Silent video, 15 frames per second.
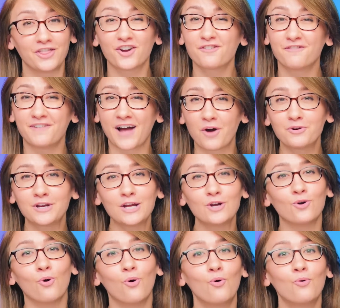Their
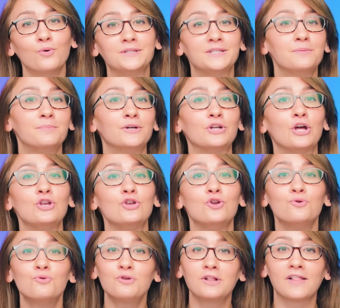founding goal was to build a
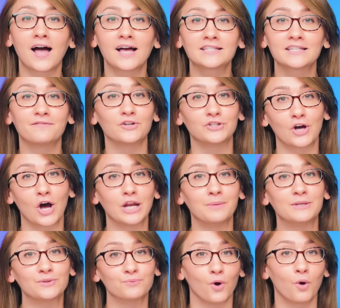new class of autonomous